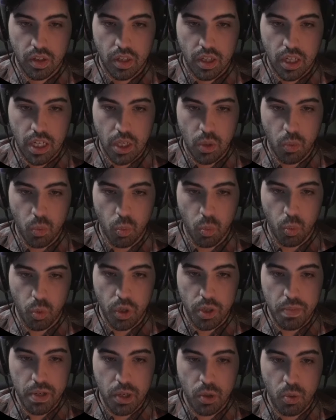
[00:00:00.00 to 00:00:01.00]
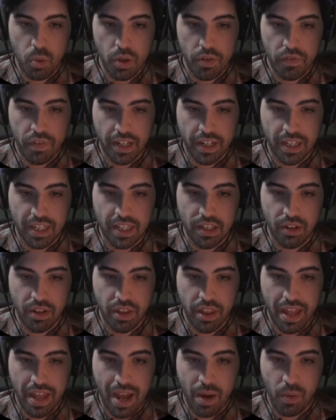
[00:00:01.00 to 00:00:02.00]
It would be cool if I could kill
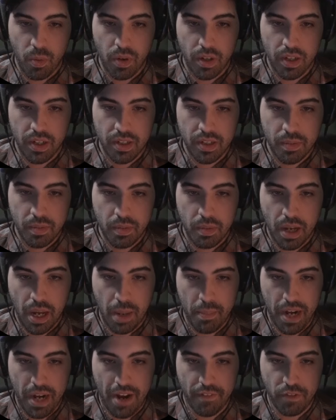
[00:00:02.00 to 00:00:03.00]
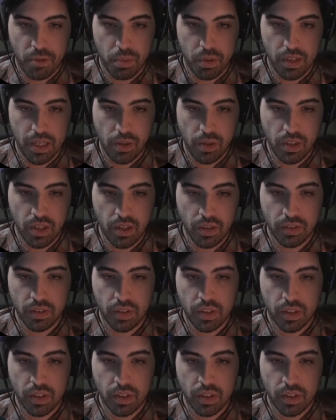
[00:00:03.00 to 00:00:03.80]
that one. I'm going to have to pull out, though.